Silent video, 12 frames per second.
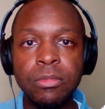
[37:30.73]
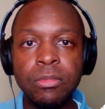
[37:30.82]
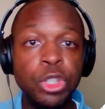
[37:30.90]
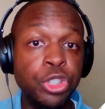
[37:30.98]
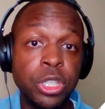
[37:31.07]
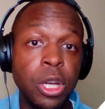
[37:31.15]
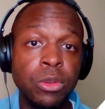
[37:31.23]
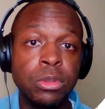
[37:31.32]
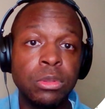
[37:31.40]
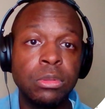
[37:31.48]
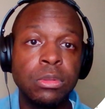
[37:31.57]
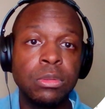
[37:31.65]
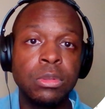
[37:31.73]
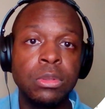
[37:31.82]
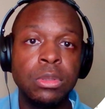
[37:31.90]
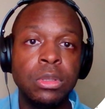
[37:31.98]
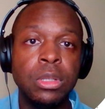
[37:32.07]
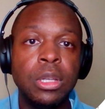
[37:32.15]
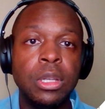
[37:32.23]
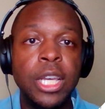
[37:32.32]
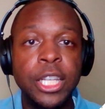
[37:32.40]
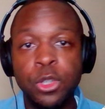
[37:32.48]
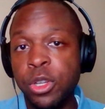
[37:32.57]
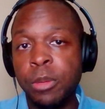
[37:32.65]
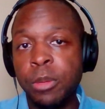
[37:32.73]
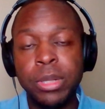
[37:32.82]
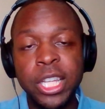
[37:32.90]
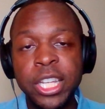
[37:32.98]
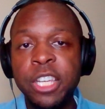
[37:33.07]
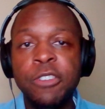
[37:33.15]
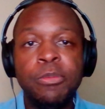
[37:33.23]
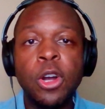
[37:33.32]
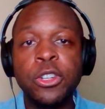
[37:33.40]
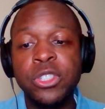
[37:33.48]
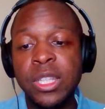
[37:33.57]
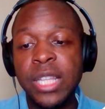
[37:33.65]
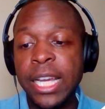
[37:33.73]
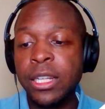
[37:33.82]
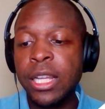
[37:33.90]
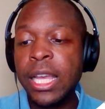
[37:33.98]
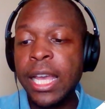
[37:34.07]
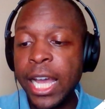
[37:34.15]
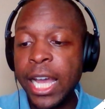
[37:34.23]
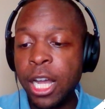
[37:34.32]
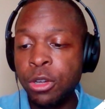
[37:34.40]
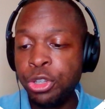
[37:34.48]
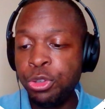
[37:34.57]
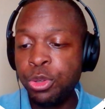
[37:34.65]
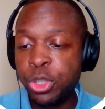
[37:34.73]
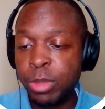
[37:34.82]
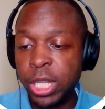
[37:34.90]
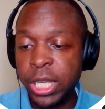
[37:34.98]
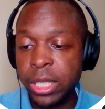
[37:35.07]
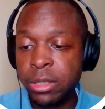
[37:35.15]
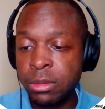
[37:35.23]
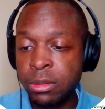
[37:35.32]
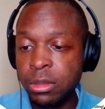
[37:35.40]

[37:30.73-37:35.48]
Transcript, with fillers: You just don't. And so there are plenty of parts to that. How do you explain